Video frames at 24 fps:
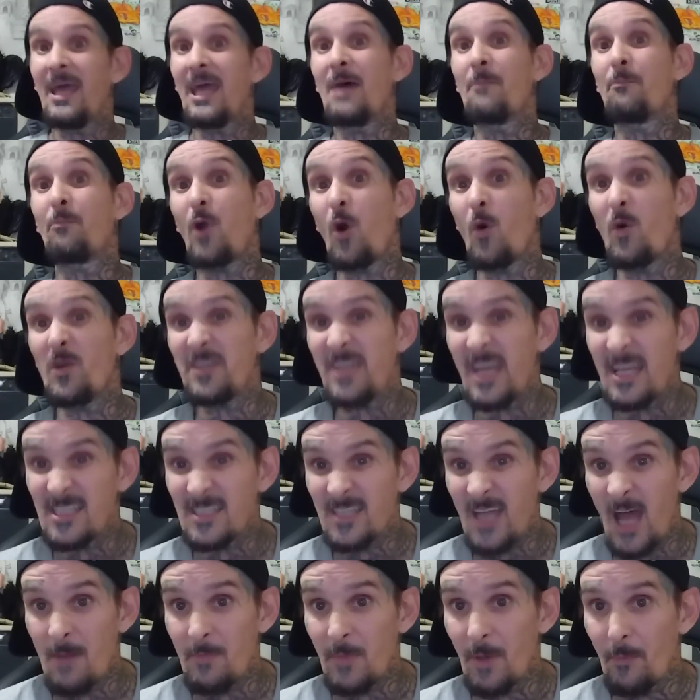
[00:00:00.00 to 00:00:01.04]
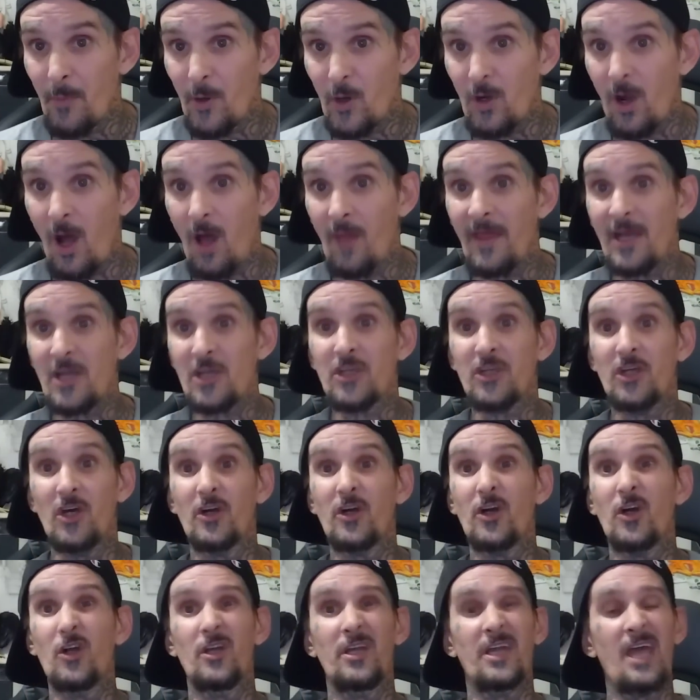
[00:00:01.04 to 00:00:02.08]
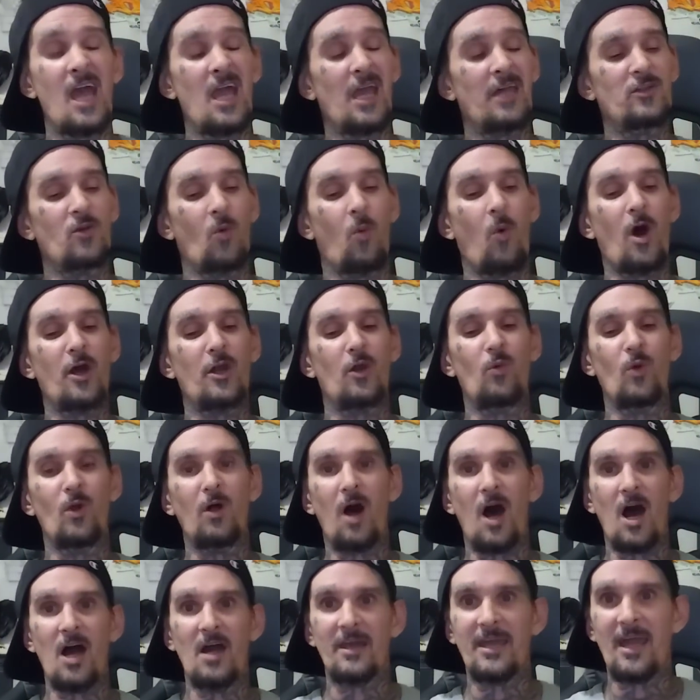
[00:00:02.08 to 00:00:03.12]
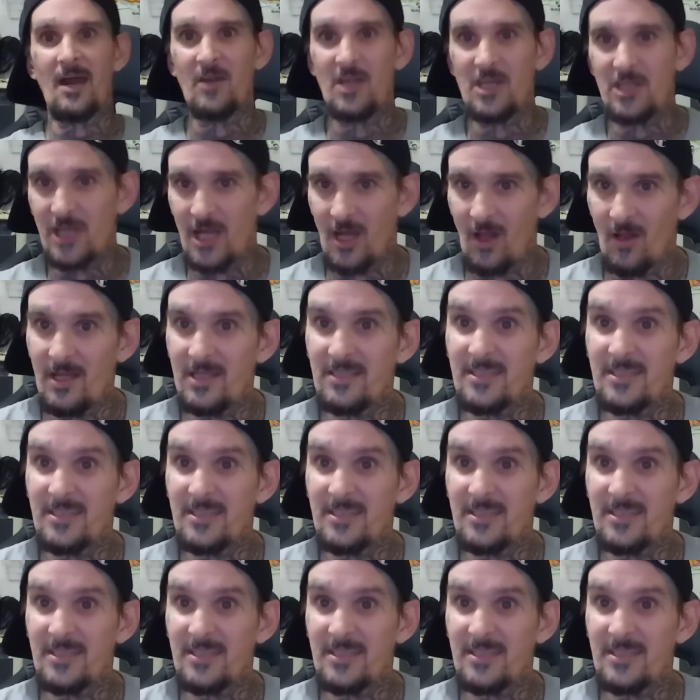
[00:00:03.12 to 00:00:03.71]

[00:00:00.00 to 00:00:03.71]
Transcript: And bro, it takes time to burn all that sugar. You can't get the water real hot in county jail.